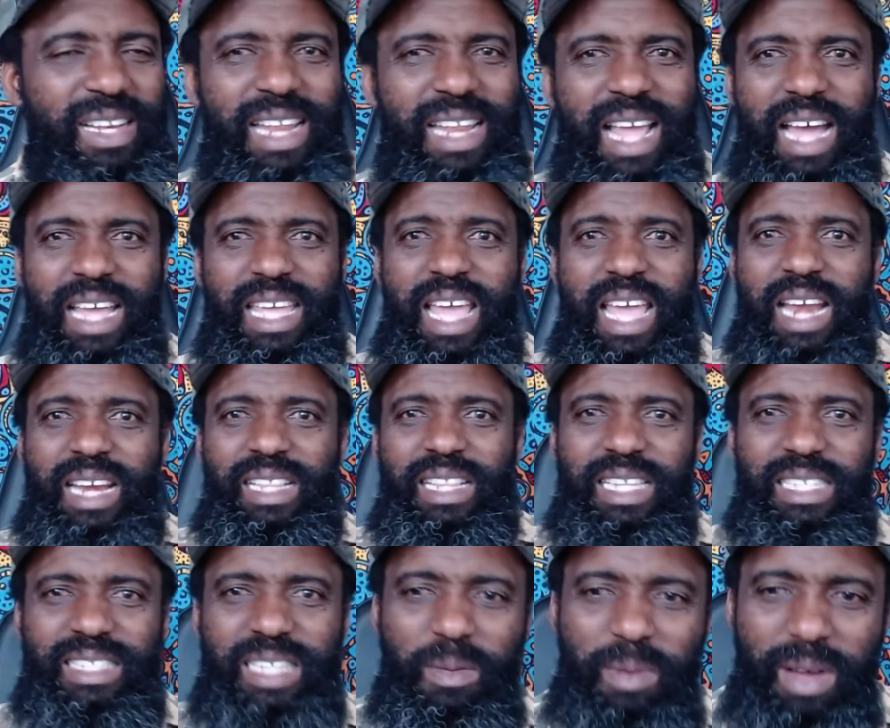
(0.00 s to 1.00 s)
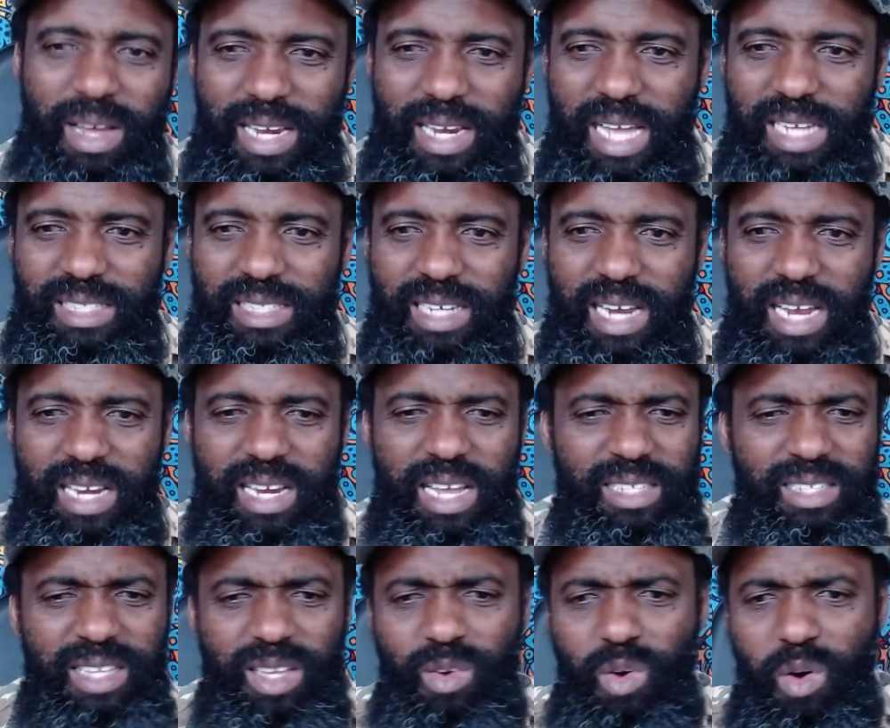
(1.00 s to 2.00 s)
They are hearing things about Nigeria and they are
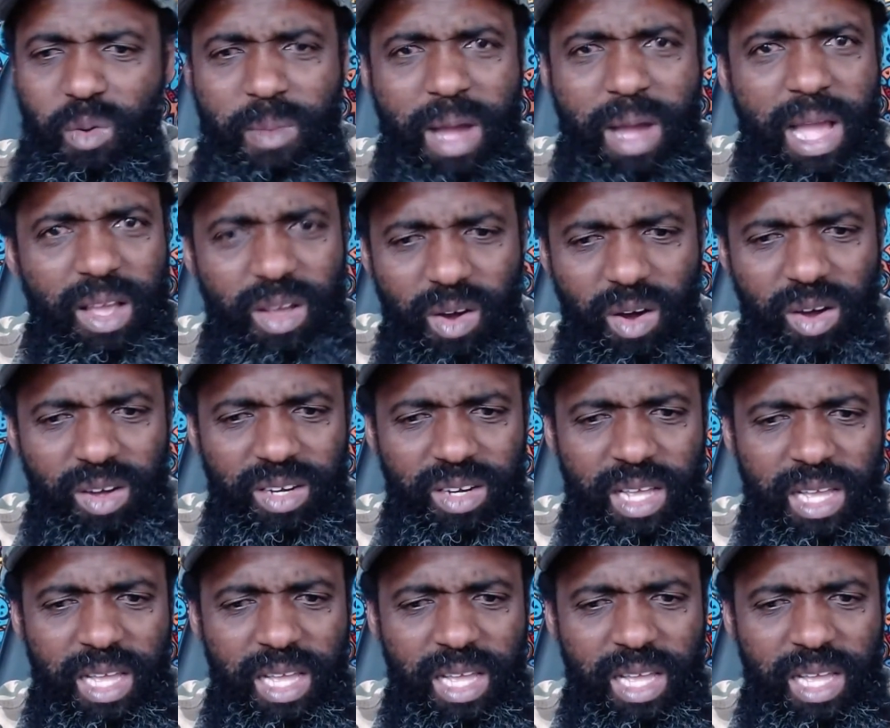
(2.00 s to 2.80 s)
saying, oh my God,